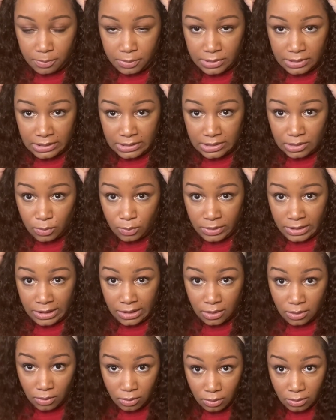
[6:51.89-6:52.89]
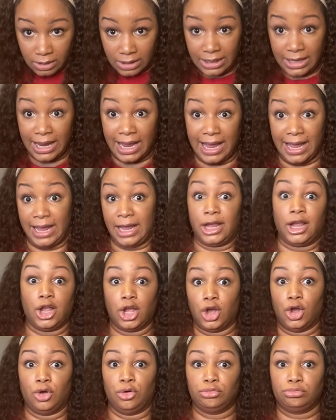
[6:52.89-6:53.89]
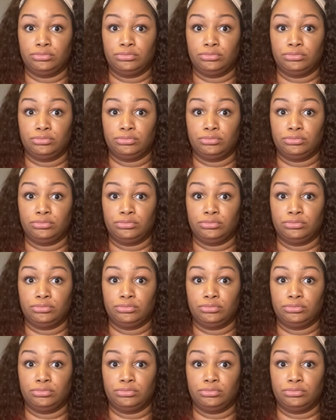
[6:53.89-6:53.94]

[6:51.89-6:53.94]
put the wig on and go.